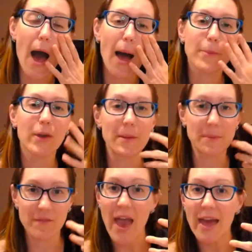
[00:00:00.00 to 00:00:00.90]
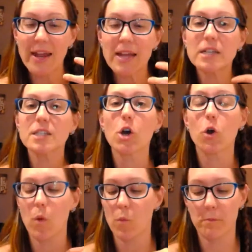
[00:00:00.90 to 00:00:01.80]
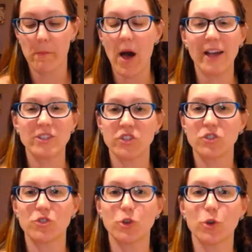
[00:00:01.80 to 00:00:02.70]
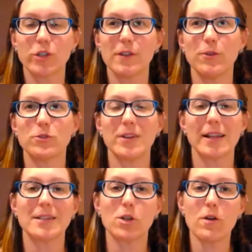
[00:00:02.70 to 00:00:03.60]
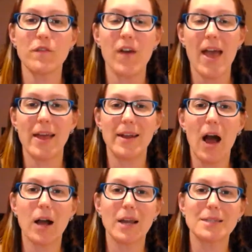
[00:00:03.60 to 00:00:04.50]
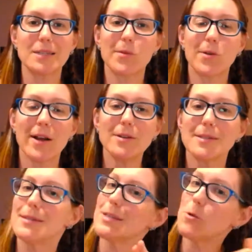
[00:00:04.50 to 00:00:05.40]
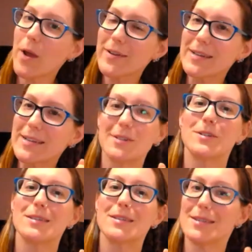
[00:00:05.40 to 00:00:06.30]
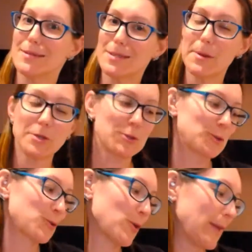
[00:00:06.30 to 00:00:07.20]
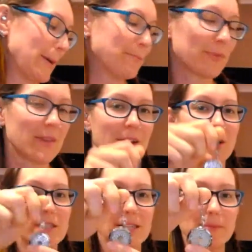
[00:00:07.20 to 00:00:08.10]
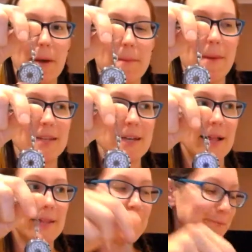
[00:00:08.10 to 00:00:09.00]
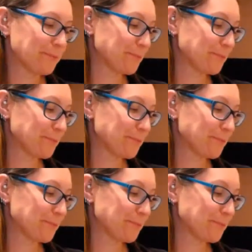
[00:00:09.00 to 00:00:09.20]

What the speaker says: You get a bit of a headache, so I just took the diffuser necklace off and hung it somewhere else and didn't wear it until it didn't smell so strongly. So that's my mandala.